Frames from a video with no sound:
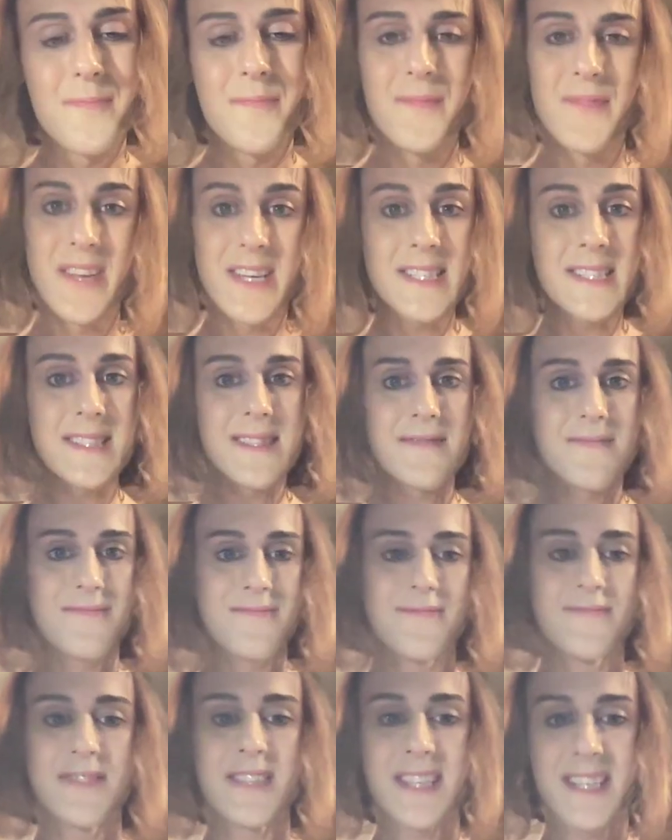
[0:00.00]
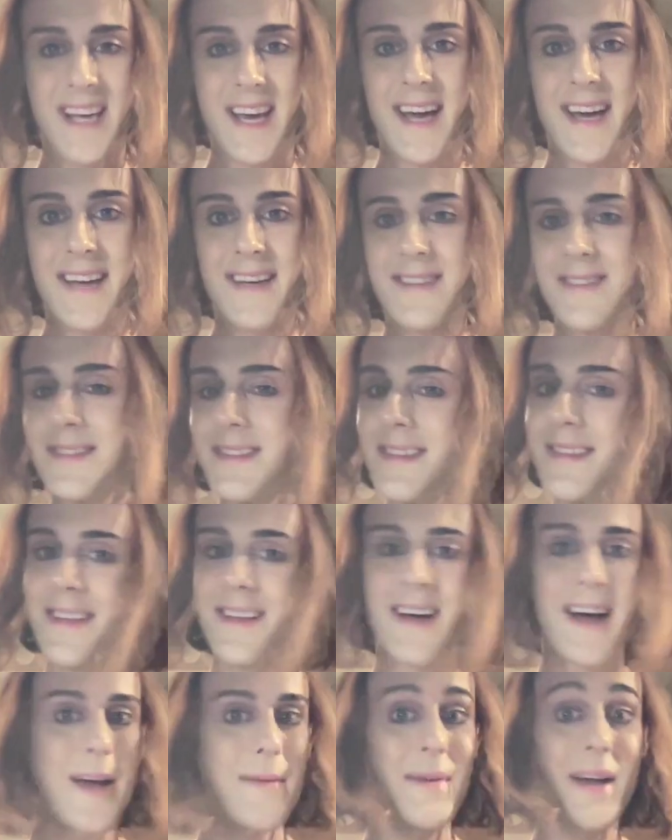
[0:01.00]
This today,
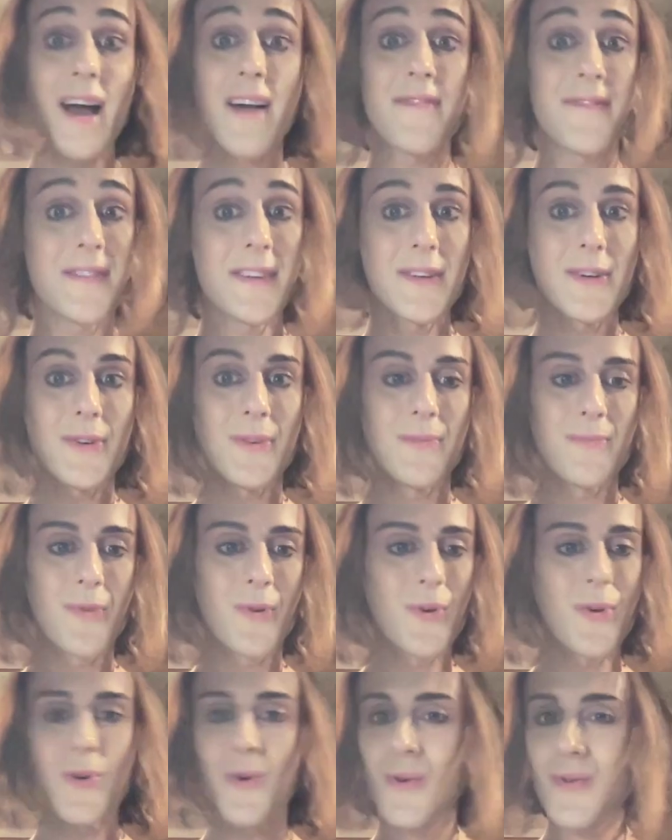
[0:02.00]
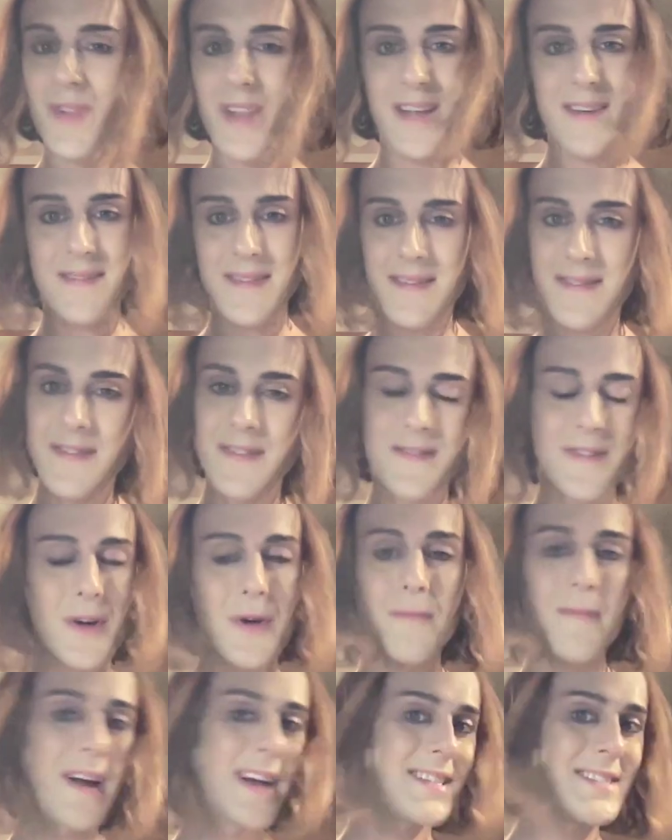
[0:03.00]
I mean, I feel more whole than I've ever
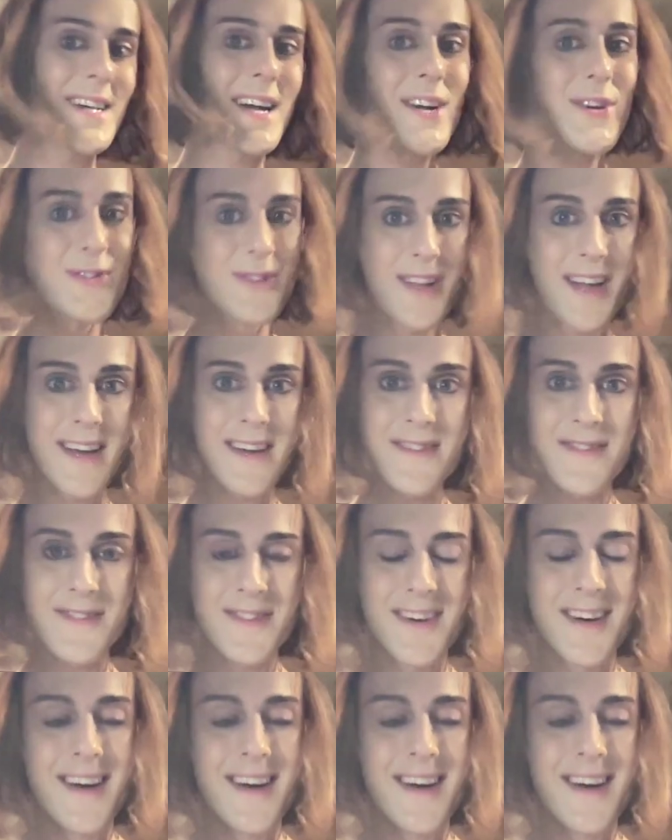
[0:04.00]
felt my entire life.